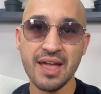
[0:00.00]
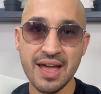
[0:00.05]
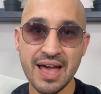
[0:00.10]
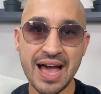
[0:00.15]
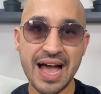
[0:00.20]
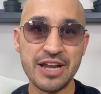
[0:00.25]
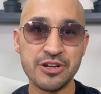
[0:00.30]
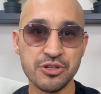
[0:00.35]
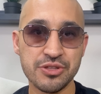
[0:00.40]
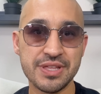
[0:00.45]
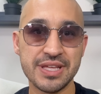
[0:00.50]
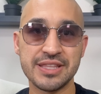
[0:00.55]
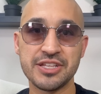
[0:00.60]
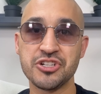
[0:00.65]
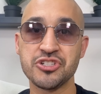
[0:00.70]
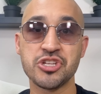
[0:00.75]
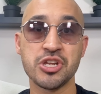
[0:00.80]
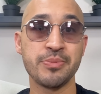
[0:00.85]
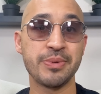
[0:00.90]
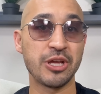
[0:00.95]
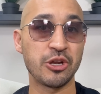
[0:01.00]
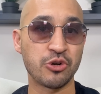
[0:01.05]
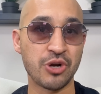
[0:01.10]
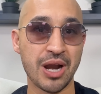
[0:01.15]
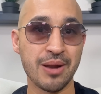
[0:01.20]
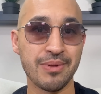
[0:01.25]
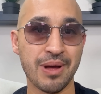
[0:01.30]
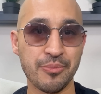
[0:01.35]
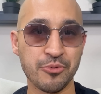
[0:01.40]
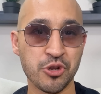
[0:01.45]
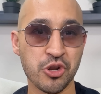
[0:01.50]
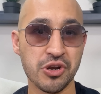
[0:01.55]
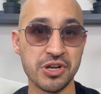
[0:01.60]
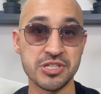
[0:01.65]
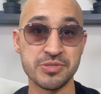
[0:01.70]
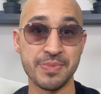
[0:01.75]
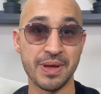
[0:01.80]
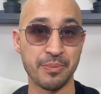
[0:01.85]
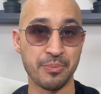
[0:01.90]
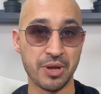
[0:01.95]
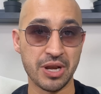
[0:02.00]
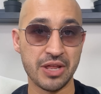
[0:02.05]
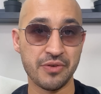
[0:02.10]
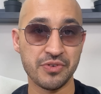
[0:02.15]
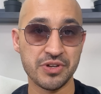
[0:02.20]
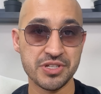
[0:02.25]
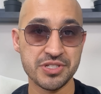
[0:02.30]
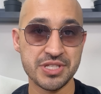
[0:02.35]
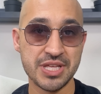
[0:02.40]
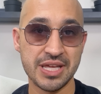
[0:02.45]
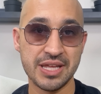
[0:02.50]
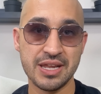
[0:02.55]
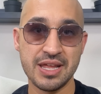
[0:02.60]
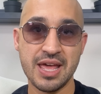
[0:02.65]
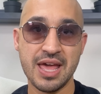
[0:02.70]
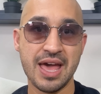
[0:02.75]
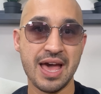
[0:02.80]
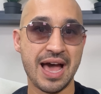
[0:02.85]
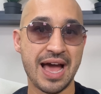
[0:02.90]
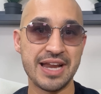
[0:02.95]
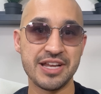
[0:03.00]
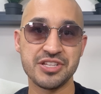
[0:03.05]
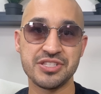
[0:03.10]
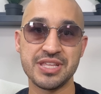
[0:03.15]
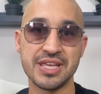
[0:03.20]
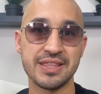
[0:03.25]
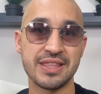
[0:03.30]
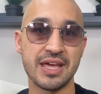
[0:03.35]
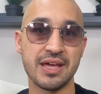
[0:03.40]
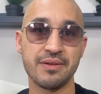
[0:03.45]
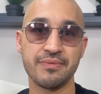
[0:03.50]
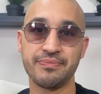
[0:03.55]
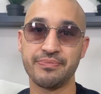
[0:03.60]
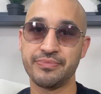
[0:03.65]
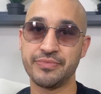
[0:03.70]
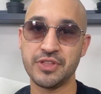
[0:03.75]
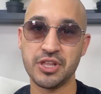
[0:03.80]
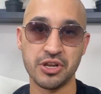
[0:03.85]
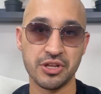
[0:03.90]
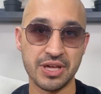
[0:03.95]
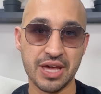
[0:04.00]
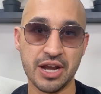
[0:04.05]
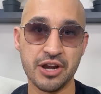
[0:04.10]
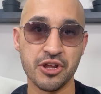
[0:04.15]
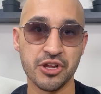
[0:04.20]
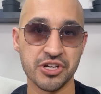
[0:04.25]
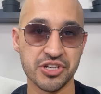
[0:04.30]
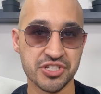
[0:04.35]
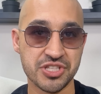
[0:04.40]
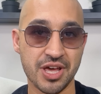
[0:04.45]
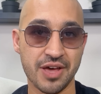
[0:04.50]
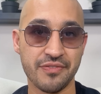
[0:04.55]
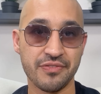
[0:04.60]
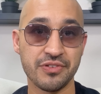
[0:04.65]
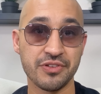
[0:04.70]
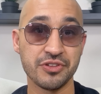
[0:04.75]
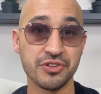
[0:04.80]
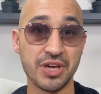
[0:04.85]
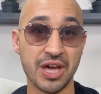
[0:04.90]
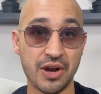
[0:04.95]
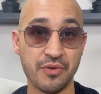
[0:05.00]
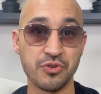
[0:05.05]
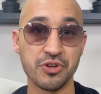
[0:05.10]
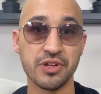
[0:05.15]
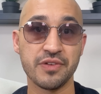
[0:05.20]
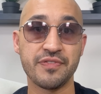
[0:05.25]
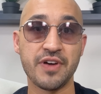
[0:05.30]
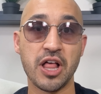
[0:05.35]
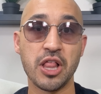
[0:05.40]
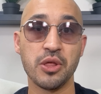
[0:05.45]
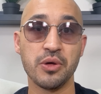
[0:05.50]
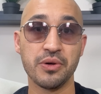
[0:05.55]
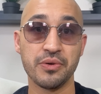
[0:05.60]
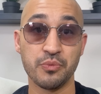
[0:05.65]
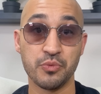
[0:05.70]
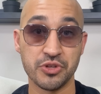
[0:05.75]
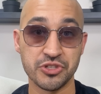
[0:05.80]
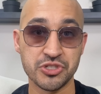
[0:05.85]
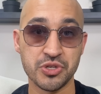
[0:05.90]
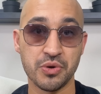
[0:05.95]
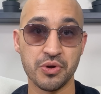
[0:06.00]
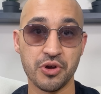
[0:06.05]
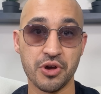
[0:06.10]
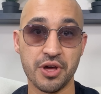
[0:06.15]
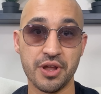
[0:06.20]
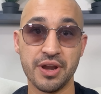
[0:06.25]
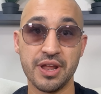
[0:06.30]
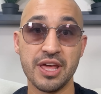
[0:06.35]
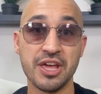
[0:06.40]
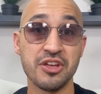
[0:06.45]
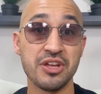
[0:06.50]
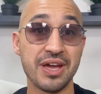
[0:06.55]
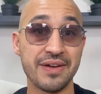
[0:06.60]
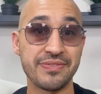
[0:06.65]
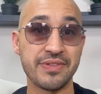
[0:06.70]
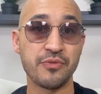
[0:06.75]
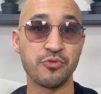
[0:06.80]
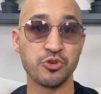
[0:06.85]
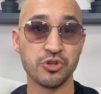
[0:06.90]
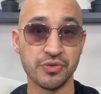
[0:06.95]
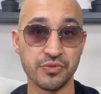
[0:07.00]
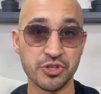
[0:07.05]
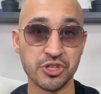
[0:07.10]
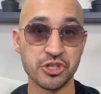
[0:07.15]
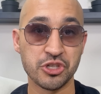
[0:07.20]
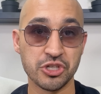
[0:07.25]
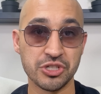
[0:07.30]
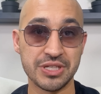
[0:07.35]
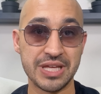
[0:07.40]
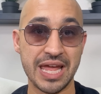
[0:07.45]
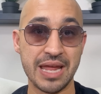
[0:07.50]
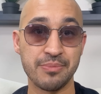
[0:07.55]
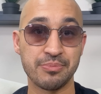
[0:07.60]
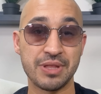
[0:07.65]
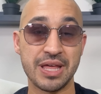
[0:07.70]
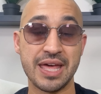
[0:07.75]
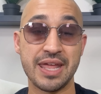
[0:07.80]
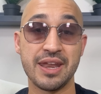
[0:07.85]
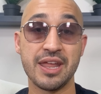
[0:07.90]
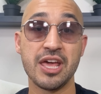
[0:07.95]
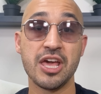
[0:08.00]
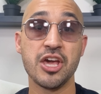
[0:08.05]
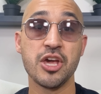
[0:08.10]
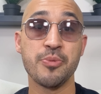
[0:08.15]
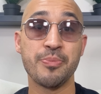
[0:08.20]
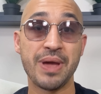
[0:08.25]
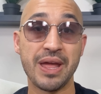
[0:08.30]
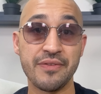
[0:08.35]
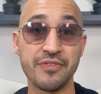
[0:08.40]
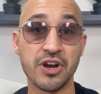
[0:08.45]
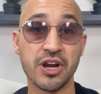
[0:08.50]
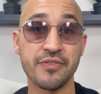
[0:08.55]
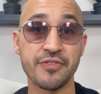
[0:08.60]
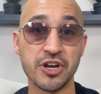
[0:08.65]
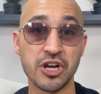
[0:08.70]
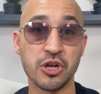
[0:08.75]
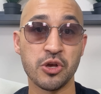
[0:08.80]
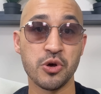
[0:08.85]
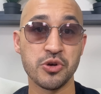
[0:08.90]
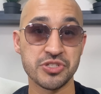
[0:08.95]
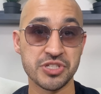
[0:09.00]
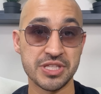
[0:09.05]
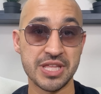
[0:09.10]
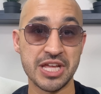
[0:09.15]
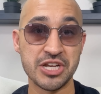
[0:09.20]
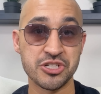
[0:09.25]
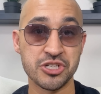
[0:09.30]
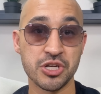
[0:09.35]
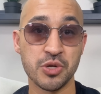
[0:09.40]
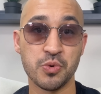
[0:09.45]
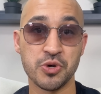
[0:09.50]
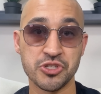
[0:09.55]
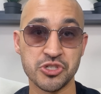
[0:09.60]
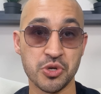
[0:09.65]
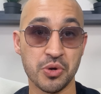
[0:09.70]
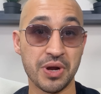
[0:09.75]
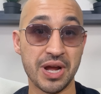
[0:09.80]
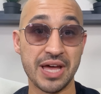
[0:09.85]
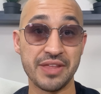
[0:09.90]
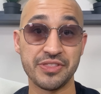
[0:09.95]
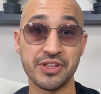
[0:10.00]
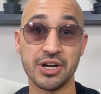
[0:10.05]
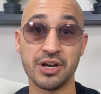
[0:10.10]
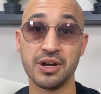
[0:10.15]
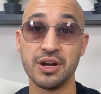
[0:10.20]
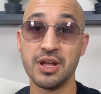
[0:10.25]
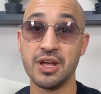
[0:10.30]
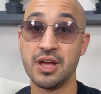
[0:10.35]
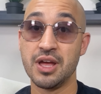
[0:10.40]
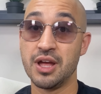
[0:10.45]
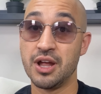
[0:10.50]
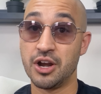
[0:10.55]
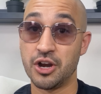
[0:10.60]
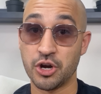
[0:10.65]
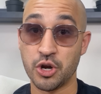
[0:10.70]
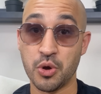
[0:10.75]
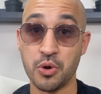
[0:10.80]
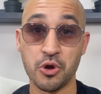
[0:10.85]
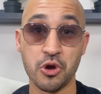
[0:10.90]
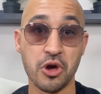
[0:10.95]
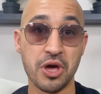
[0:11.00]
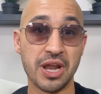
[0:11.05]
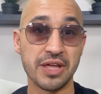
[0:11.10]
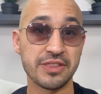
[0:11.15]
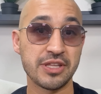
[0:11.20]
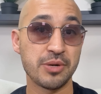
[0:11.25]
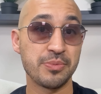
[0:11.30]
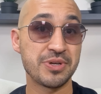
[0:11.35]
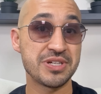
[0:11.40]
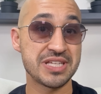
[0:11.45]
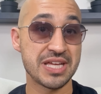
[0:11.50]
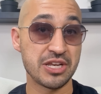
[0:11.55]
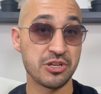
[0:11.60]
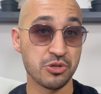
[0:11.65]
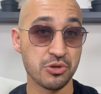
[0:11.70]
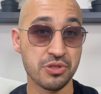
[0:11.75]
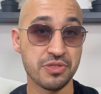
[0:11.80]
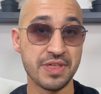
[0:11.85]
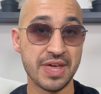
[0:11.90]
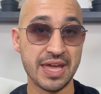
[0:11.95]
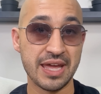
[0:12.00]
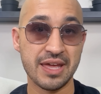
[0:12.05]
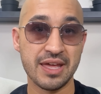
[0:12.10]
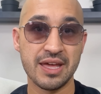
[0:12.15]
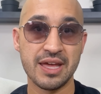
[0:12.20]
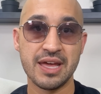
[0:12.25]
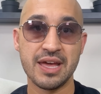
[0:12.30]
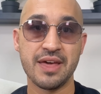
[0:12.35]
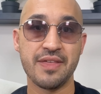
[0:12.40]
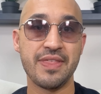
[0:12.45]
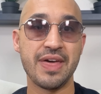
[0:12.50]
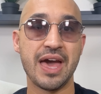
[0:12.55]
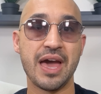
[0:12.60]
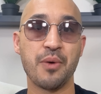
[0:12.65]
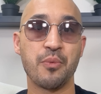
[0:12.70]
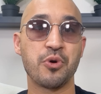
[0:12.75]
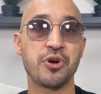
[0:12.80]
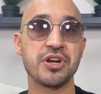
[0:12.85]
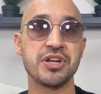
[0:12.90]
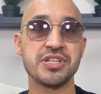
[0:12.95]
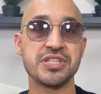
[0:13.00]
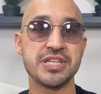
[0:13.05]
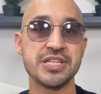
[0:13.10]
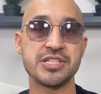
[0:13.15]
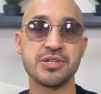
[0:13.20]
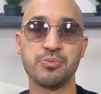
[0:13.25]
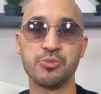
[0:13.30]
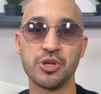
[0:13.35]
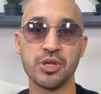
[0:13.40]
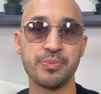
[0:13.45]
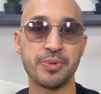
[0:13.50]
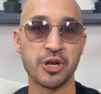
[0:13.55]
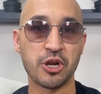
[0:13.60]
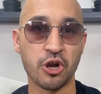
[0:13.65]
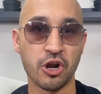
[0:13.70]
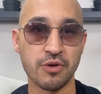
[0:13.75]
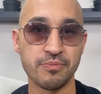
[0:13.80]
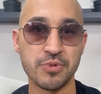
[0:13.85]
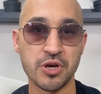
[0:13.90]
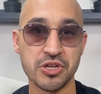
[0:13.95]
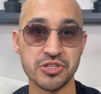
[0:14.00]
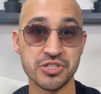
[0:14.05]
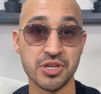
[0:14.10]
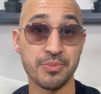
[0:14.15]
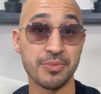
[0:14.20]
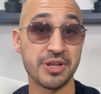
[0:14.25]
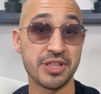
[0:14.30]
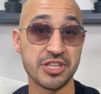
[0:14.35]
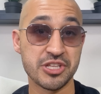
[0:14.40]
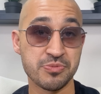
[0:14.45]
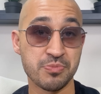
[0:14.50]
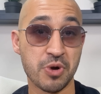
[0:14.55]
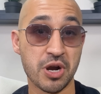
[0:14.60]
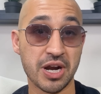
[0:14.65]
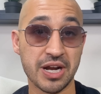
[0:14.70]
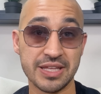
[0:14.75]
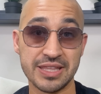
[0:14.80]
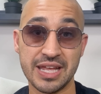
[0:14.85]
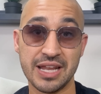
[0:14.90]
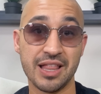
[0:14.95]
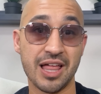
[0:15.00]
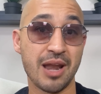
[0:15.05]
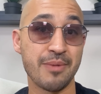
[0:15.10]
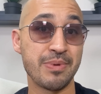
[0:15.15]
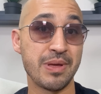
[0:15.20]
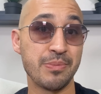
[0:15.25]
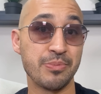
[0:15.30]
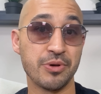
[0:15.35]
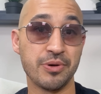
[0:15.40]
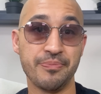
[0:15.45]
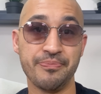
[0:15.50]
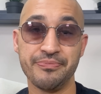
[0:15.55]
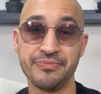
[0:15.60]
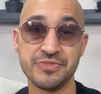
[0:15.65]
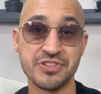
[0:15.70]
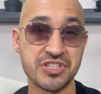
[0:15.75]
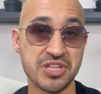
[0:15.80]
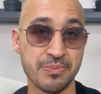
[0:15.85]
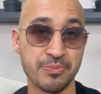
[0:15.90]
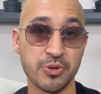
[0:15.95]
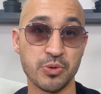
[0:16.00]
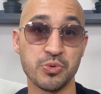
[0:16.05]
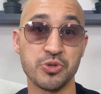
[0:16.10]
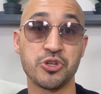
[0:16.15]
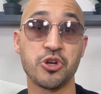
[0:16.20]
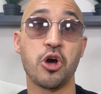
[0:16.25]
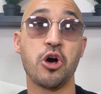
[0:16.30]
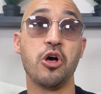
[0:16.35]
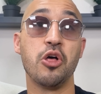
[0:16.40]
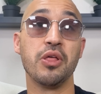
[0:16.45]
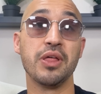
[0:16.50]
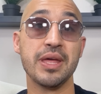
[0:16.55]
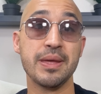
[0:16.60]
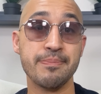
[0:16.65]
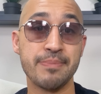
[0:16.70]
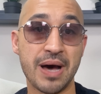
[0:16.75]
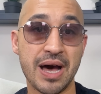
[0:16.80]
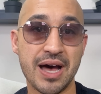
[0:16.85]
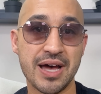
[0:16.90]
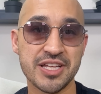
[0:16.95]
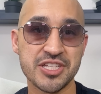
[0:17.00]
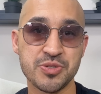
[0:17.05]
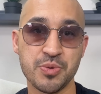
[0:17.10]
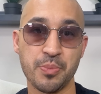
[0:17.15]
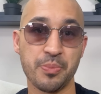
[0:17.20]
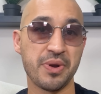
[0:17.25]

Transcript: I do think there's going to be incredible opportunities to make money in real estate. I just think that you know you got to know your stuff. You got to really follow what's going on. You have to have a really really good game plan. Pay very very close attention to what's going out there or going on out there because I do think that we're going to see some really big curveballs coming to this market that a lot of people simply would call impossible.